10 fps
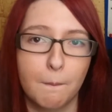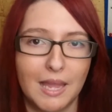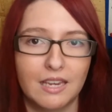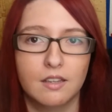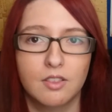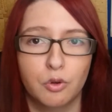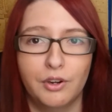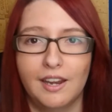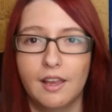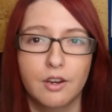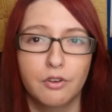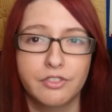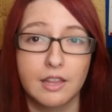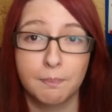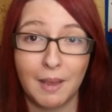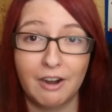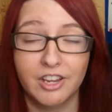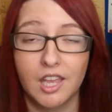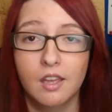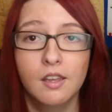the main storyline of this
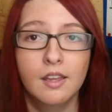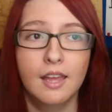barrier,